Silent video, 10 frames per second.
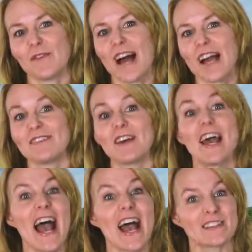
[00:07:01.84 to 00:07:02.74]
five
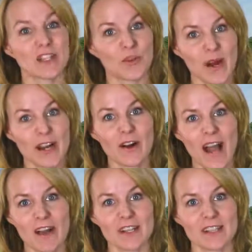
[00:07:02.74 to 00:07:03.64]
has a greater
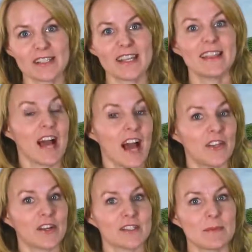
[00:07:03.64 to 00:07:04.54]
efficacy than
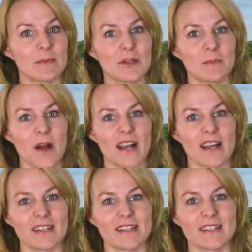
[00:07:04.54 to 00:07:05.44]
other similar
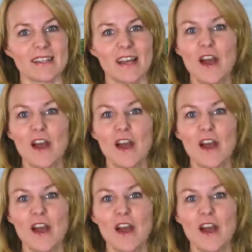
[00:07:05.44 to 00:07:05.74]
products.